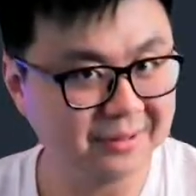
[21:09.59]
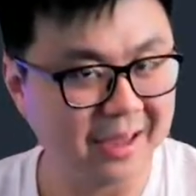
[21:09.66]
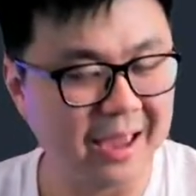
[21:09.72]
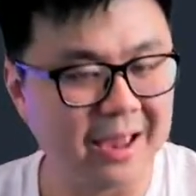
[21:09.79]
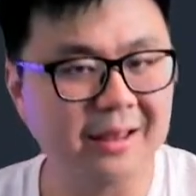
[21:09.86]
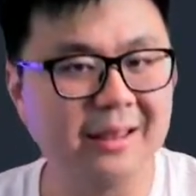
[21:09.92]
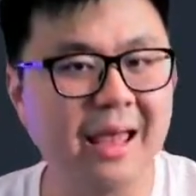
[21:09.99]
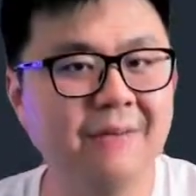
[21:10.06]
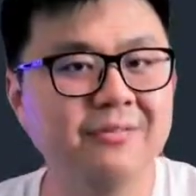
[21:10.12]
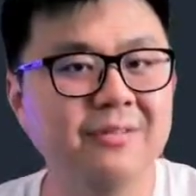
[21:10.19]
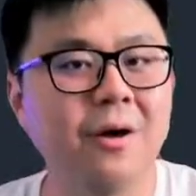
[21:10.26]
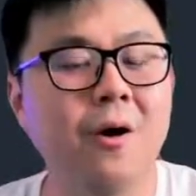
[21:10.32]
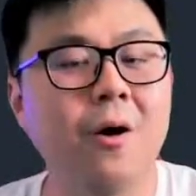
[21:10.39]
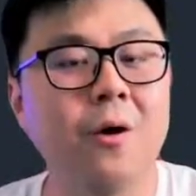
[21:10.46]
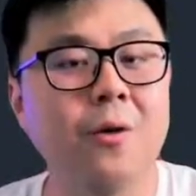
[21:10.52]
and
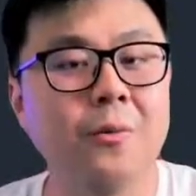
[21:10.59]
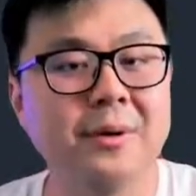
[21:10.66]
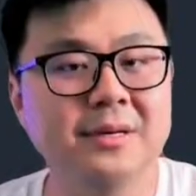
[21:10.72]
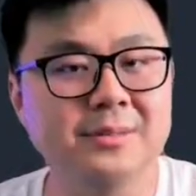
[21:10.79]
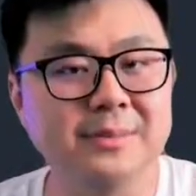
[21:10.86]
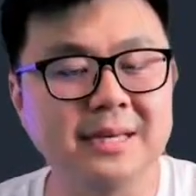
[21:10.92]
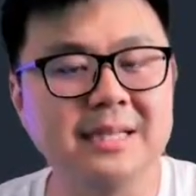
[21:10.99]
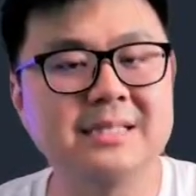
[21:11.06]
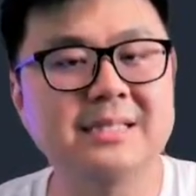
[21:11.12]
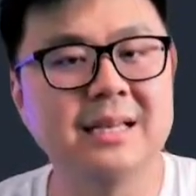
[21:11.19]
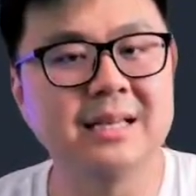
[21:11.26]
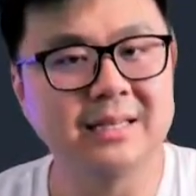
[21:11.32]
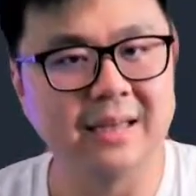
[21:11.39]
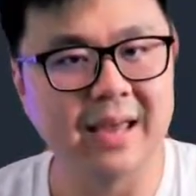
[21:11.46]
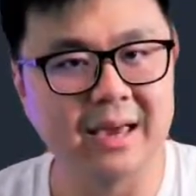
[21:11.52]
left always means
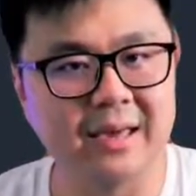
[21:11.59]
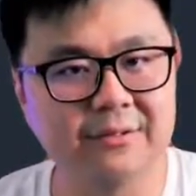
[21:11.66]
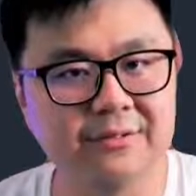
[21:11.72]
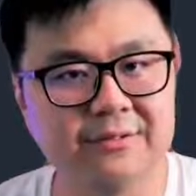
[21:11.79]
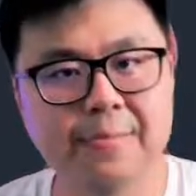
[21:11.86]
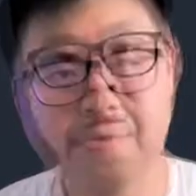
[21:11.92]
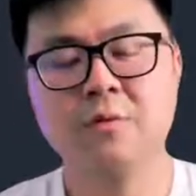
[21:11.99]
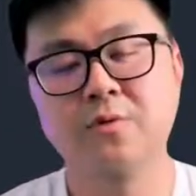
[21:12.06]
negative.